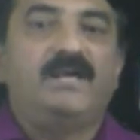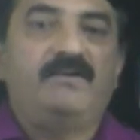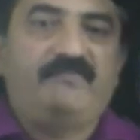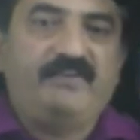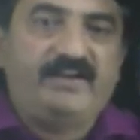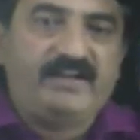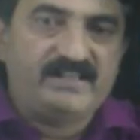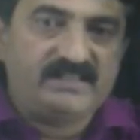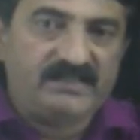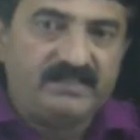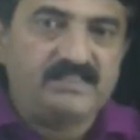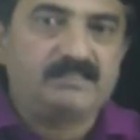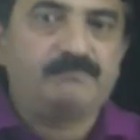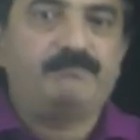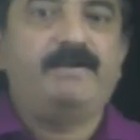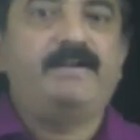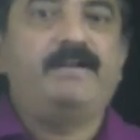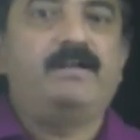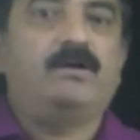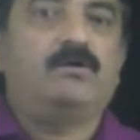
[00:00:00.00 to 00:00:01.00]
If it is in
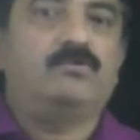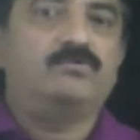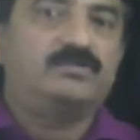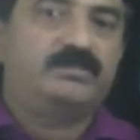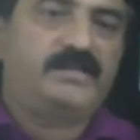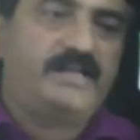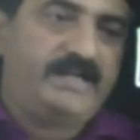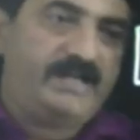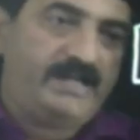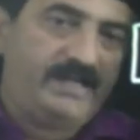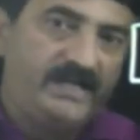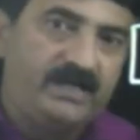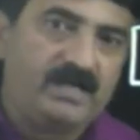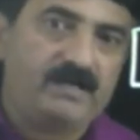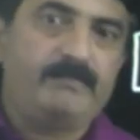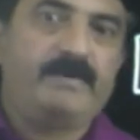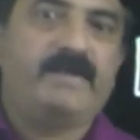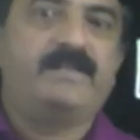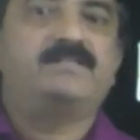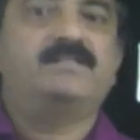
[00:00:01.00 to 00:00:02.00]
spin down state, it
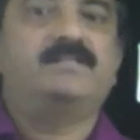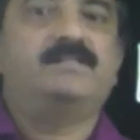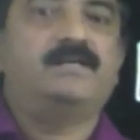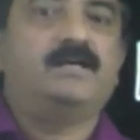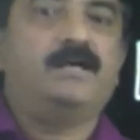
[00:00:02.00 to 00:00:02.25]
remains in